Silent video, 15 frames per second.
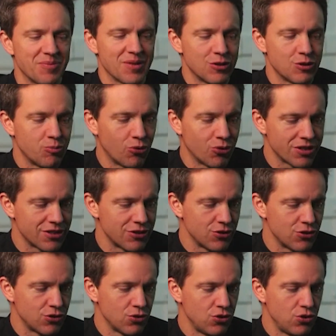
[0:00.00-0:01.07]
sports.
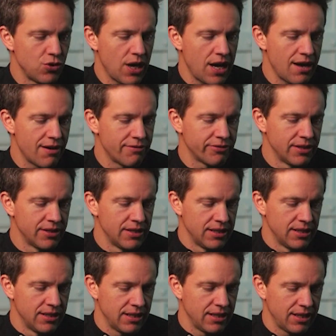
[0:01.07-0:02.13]
So do you have
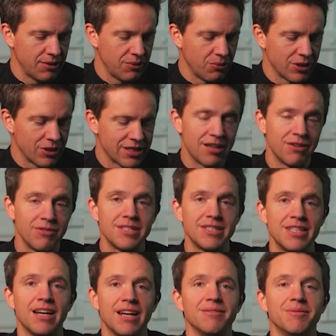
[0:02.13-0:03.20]
what kind of is
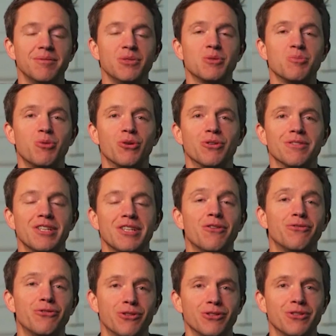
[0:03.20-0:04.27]
the
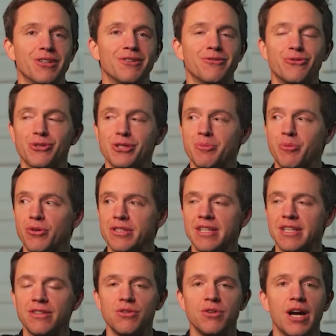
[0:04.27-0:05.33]
offer for sports,
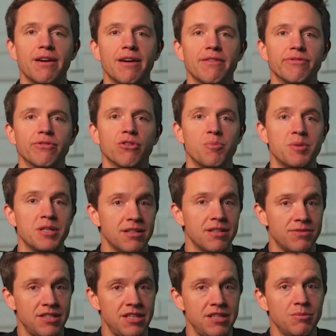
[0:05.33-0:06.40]
and do you have
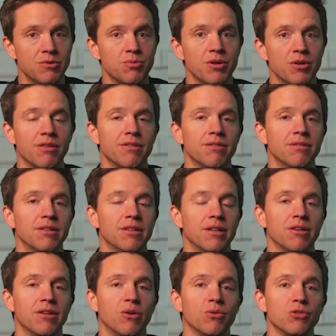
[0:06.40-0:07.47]
competitive teams with
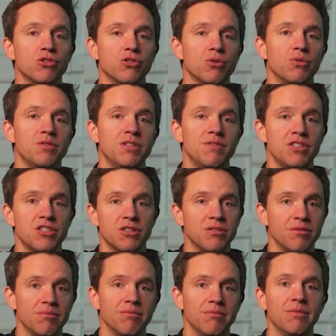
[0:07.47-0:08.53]
also
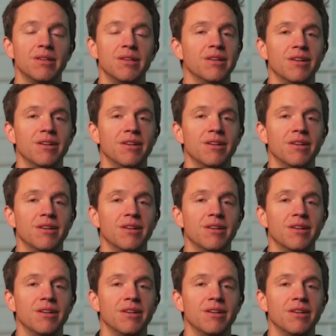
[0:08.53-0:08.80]
Division